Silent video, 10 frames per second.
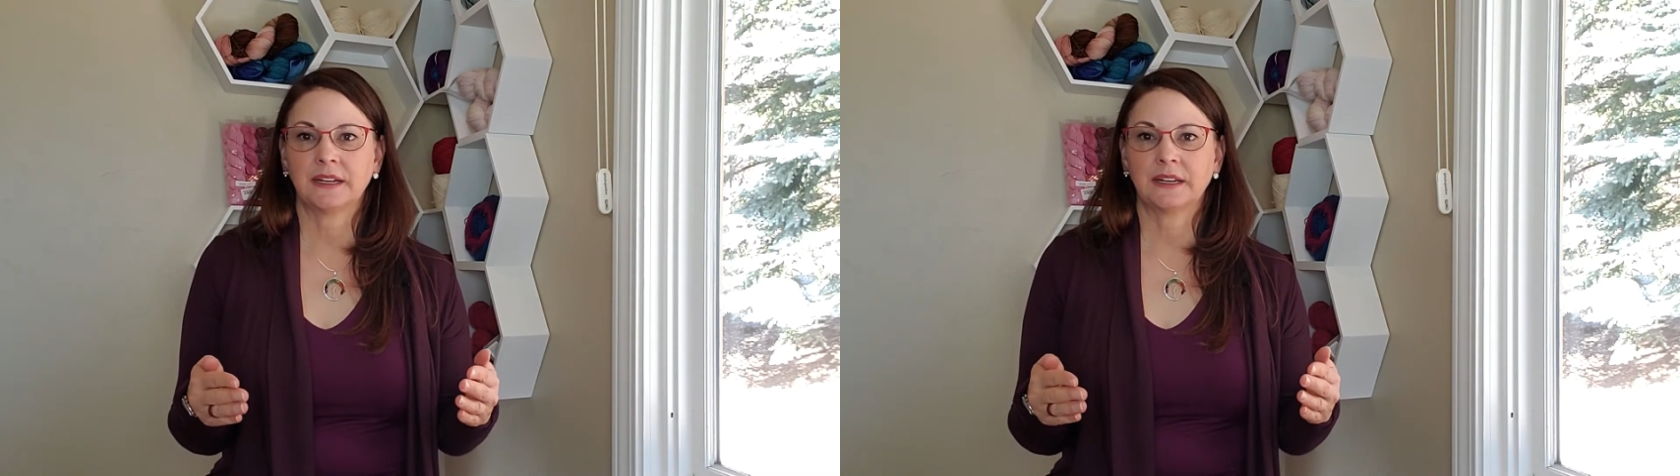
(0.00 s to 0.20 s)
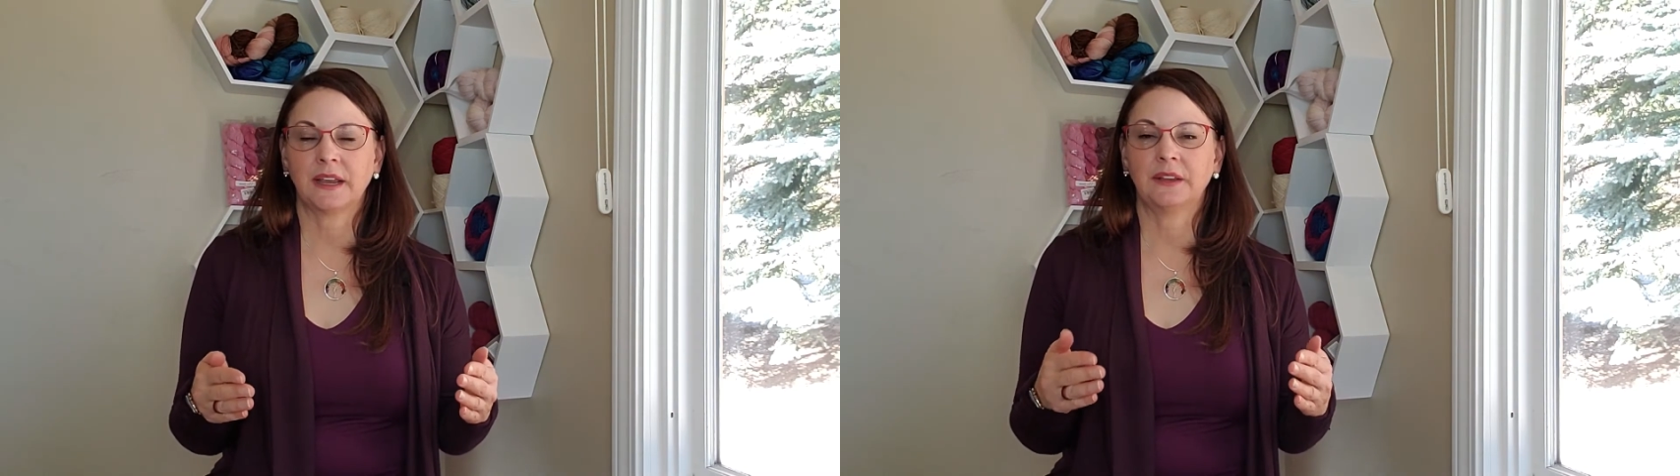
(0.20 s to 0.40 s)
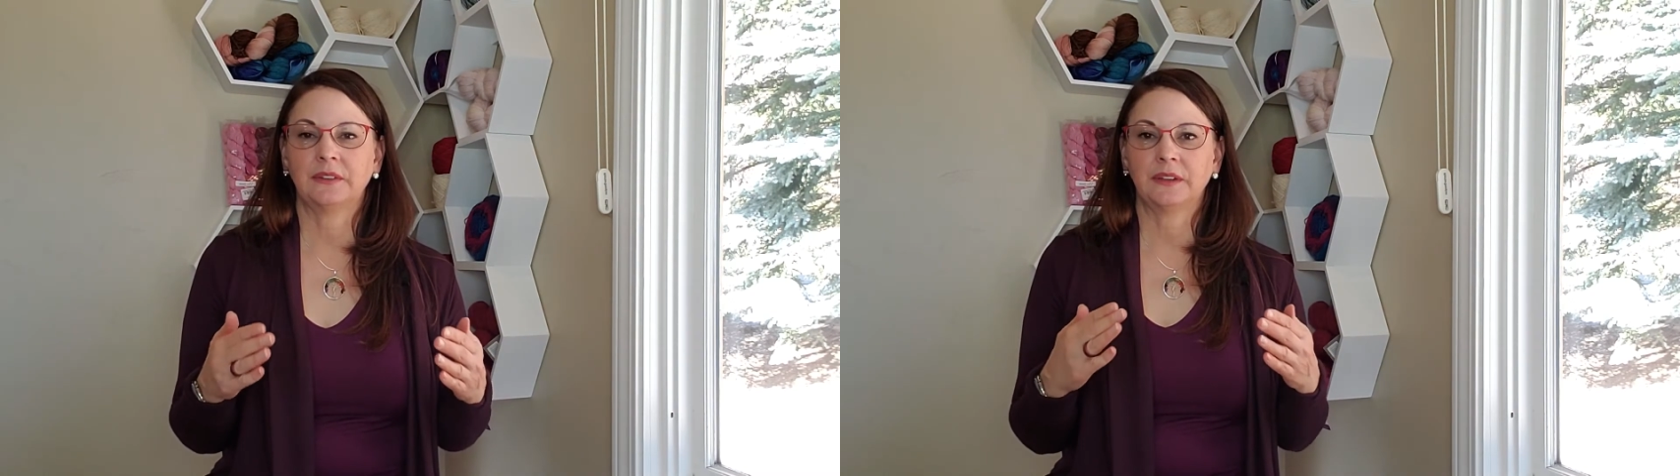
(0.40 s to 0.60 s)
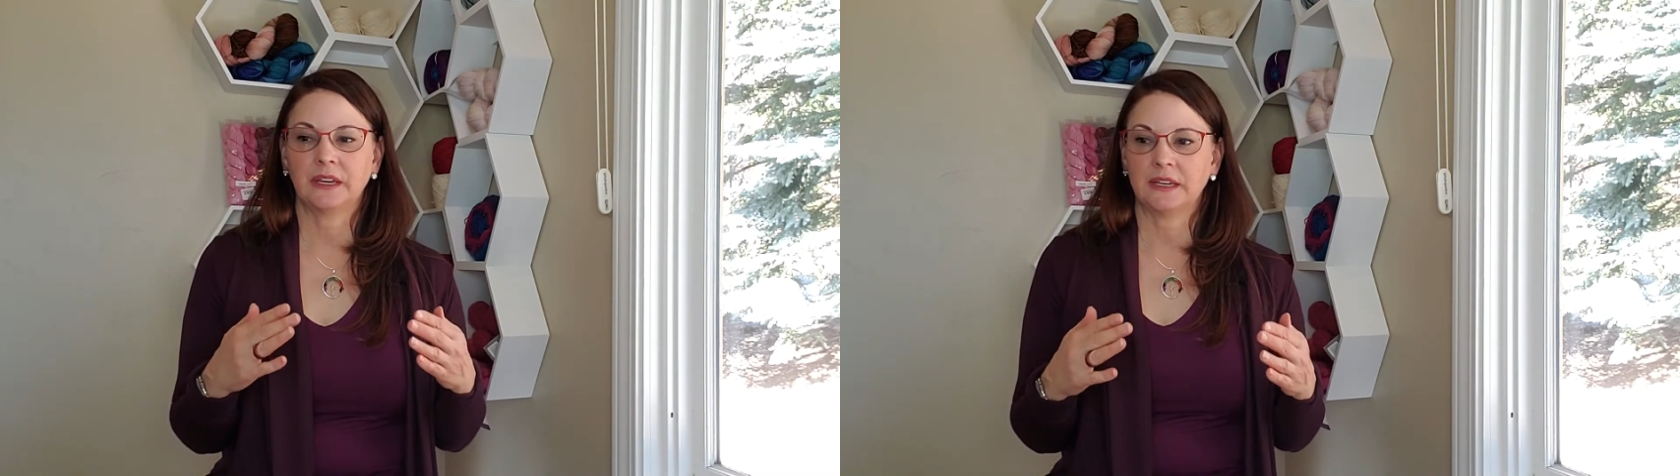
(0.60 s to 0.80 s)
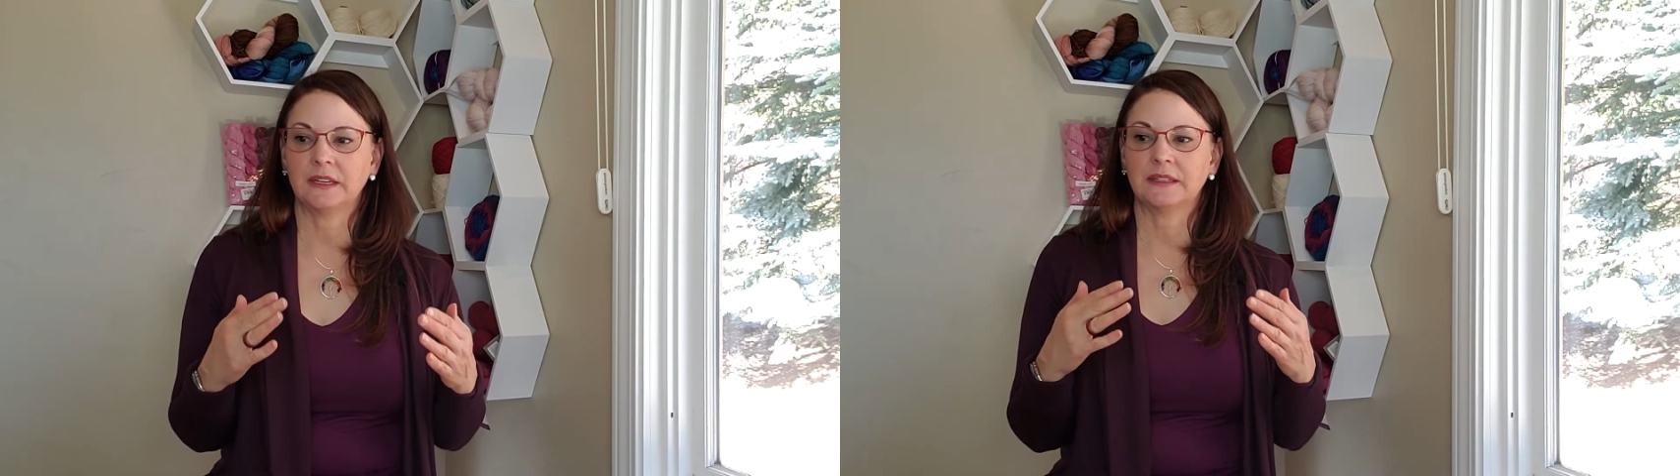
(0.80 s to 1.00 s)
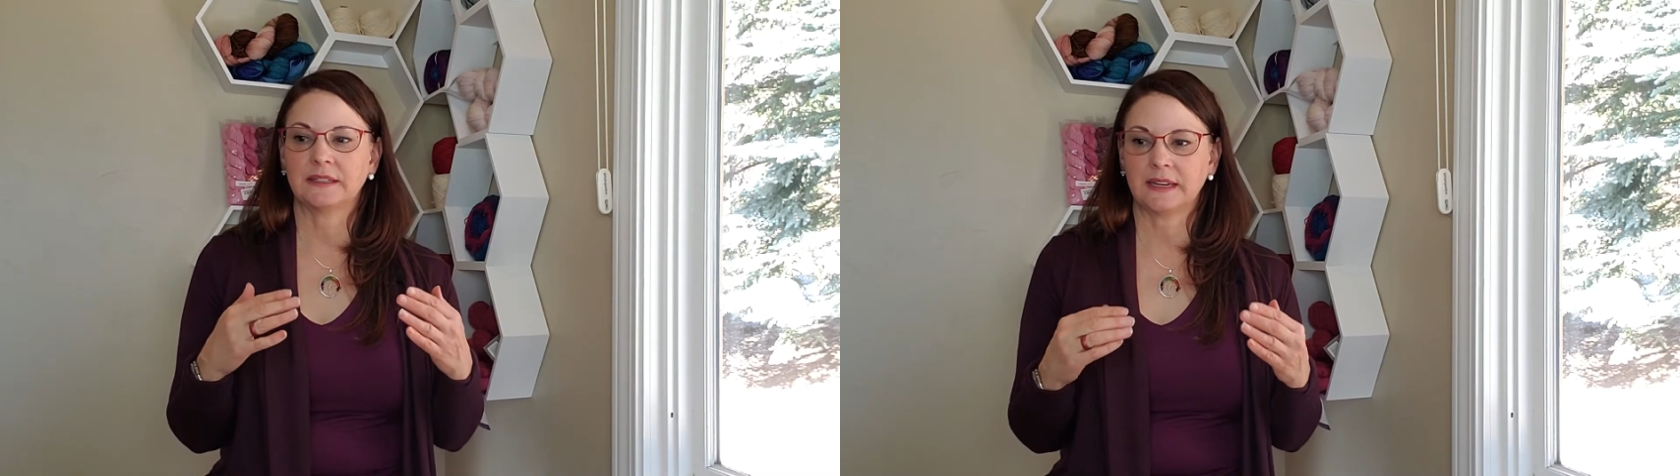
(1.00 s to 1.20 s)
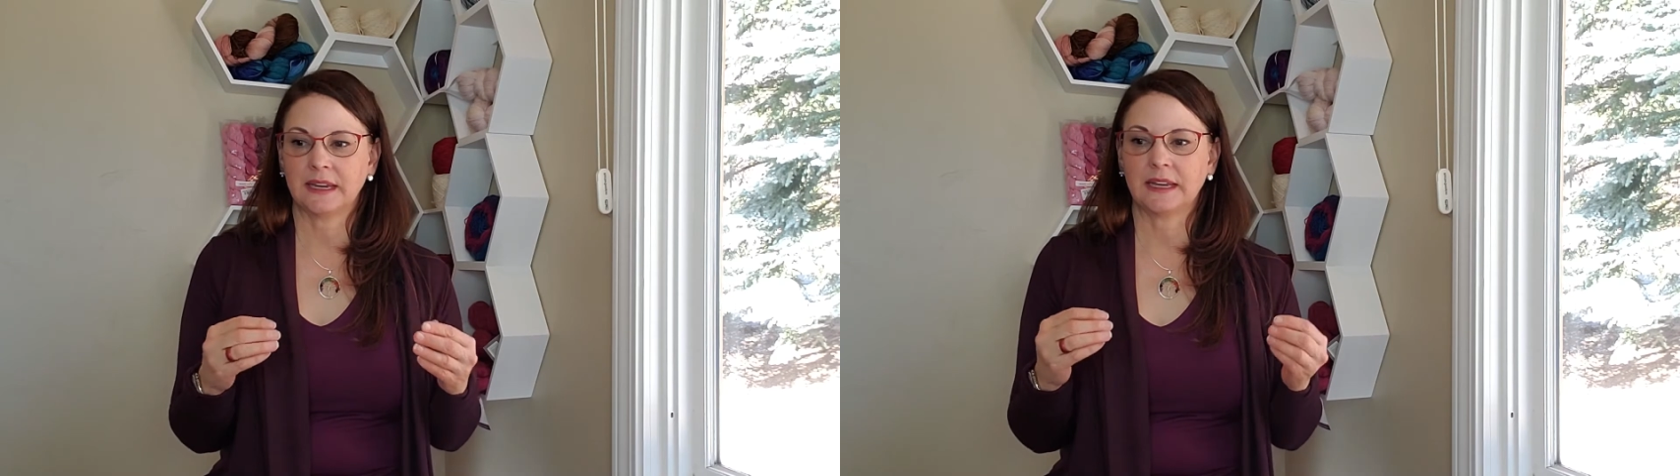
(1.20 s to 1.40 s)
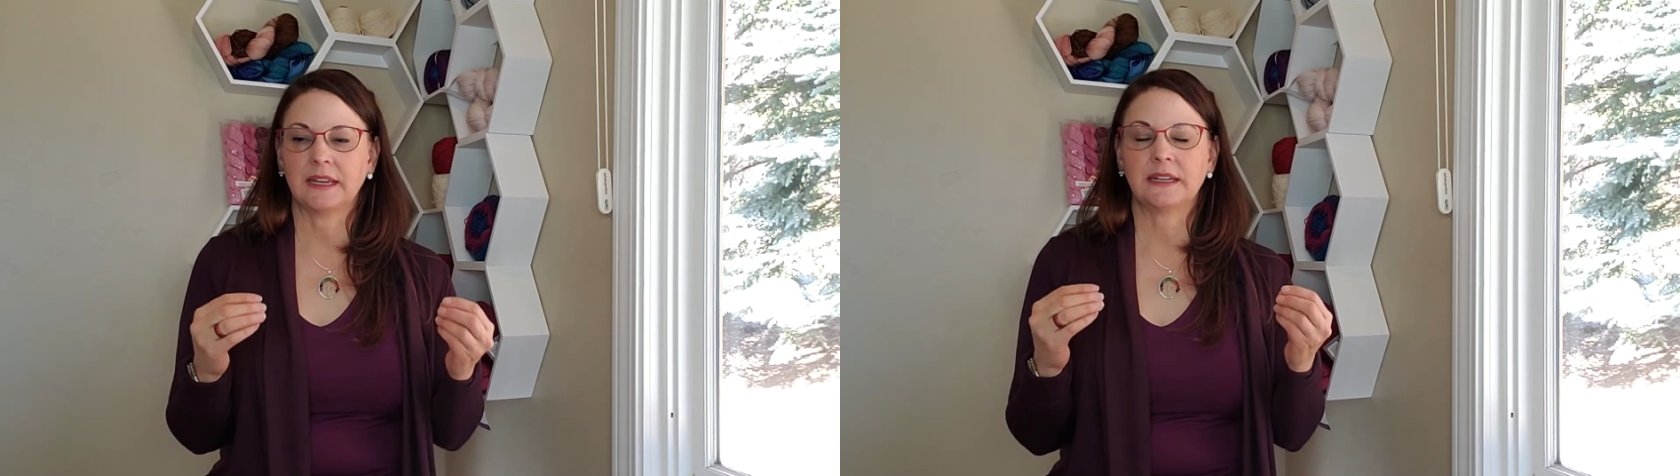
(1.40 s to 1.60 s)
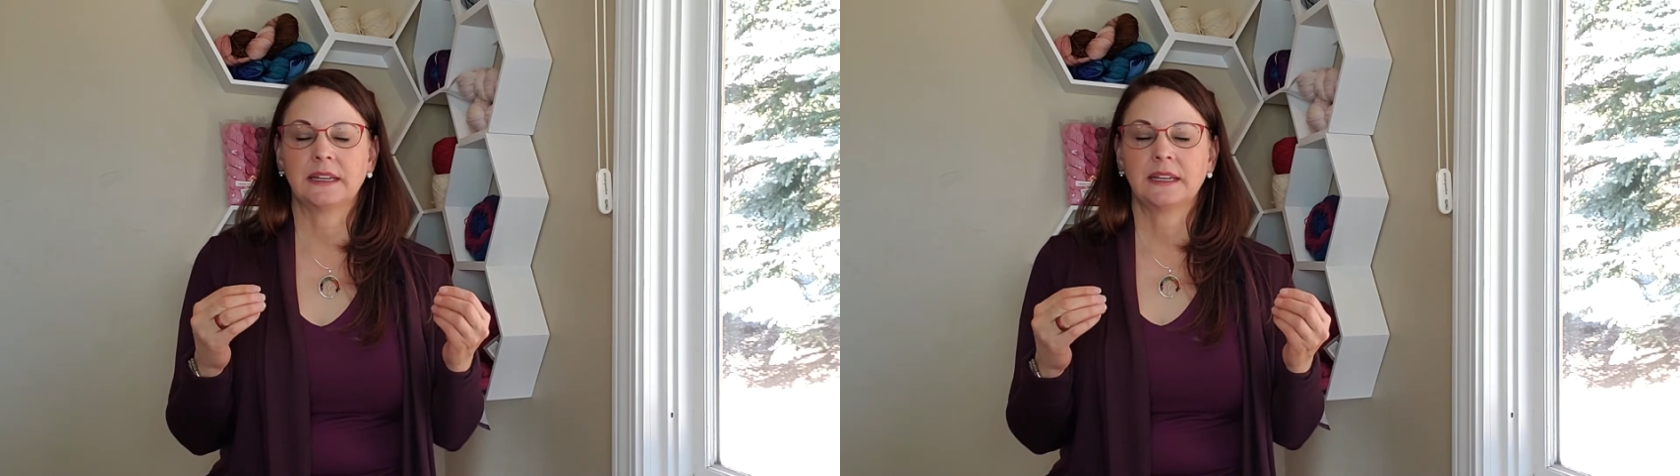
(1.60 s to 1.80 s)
does is it